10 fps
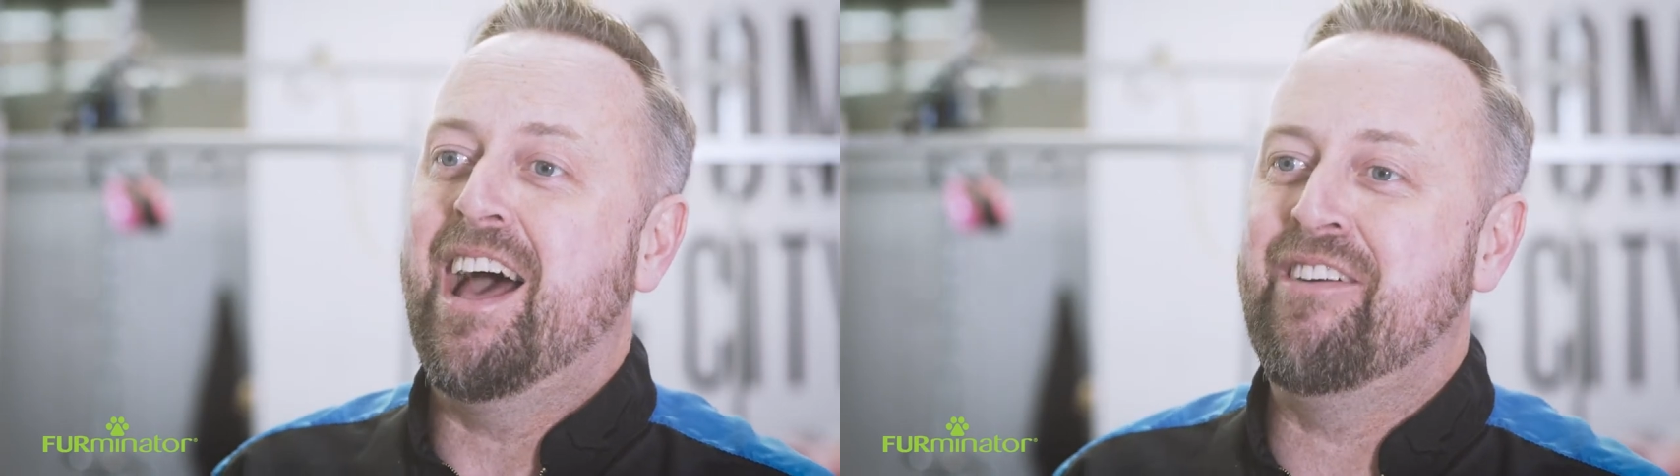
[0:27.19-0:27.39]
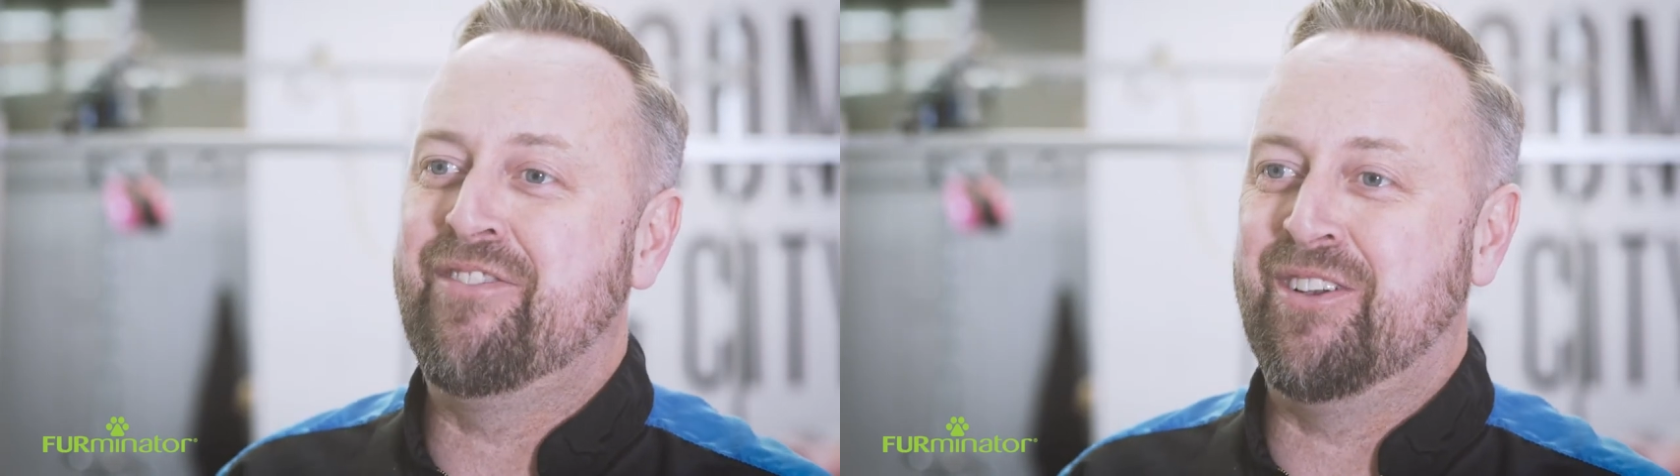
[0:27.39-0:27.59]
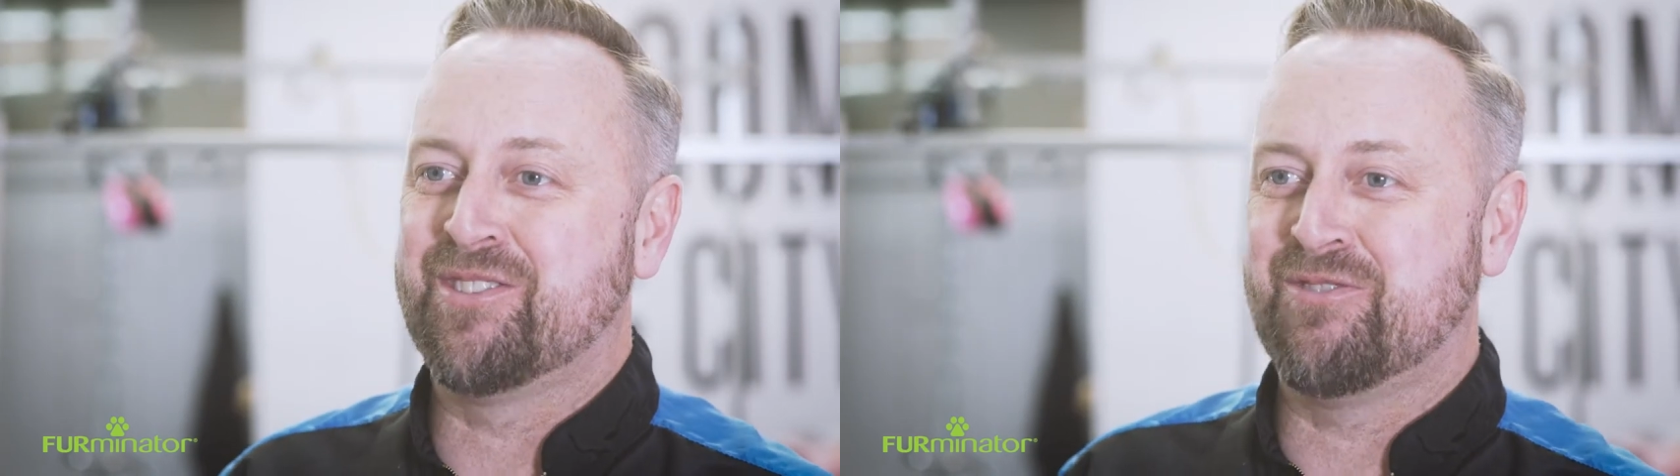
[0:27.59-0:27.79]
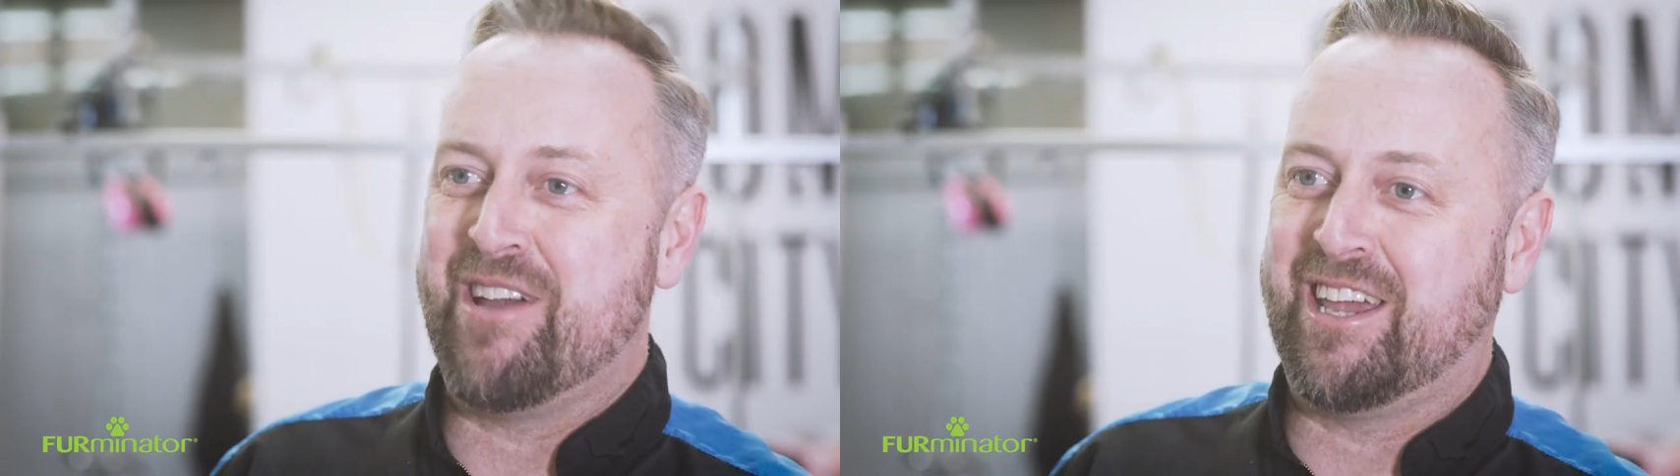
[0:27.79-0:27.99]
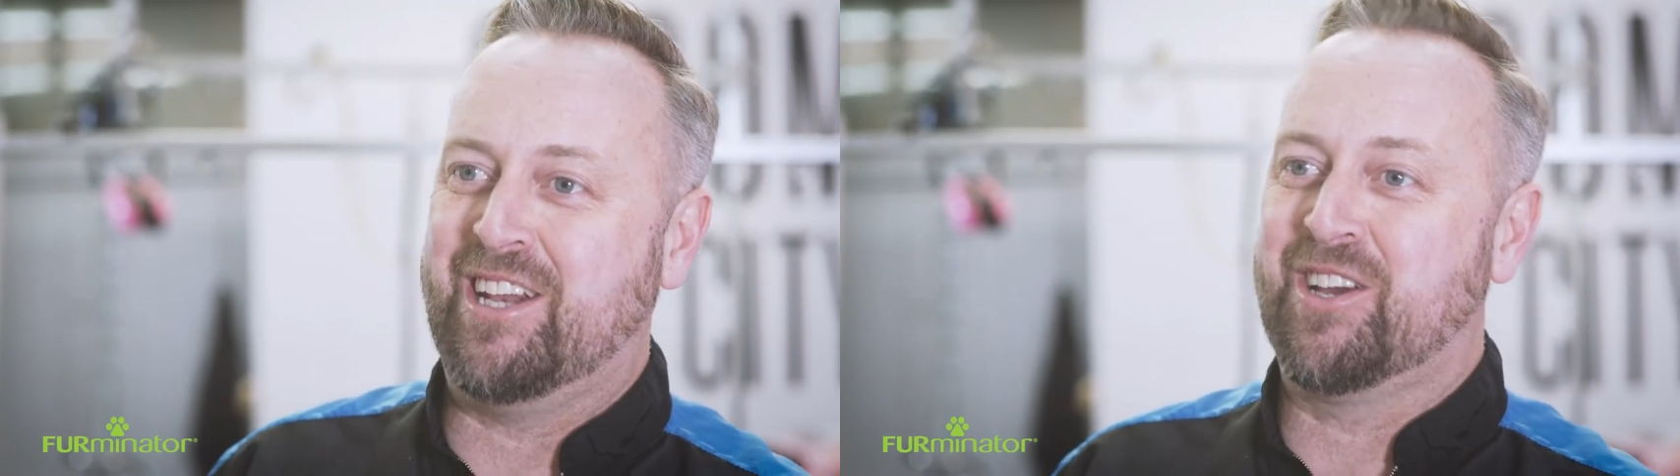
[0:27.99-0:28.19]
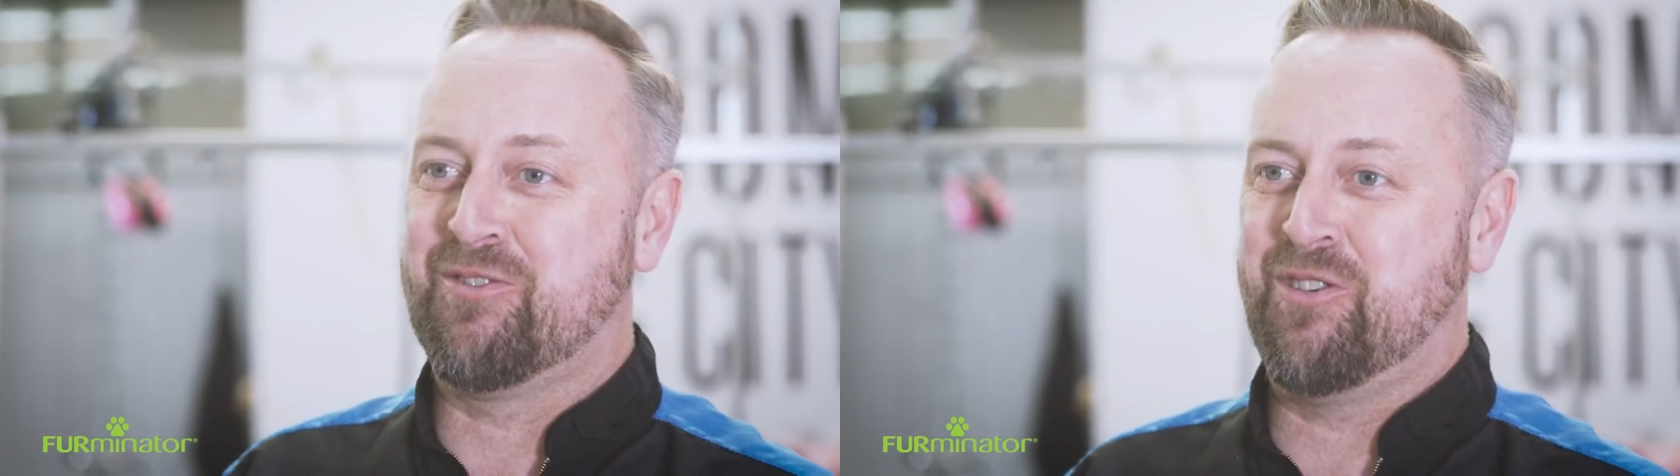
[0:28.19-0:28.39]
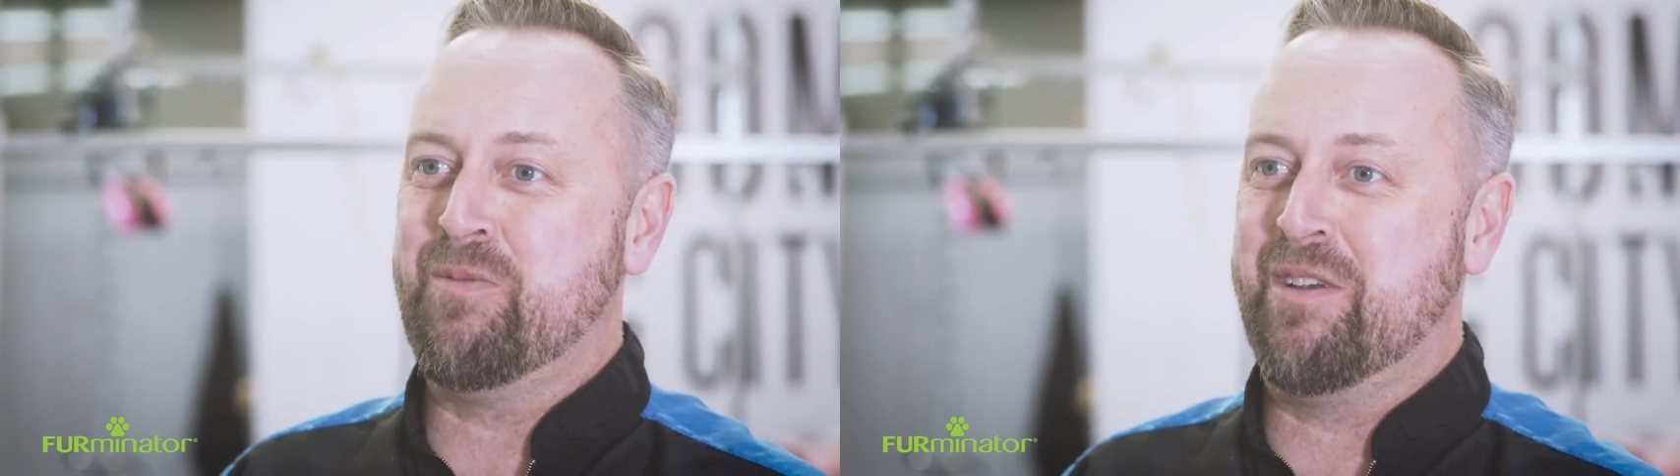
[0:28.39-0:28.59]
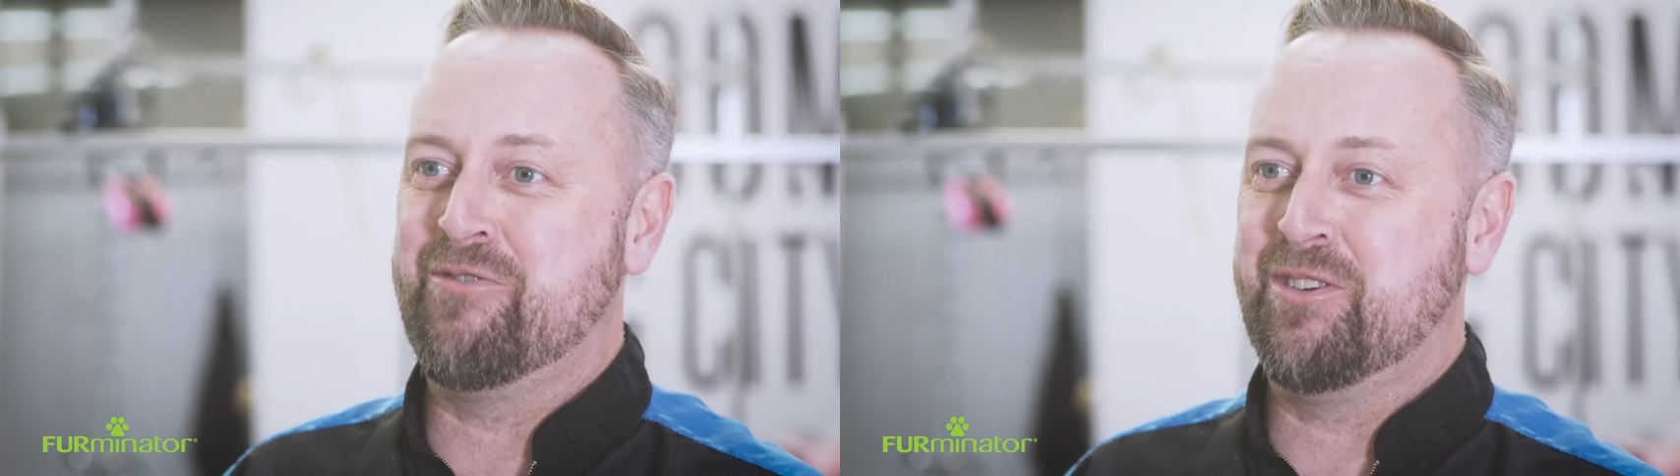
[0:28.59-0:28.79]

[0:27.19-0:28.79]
and follows a regular grooming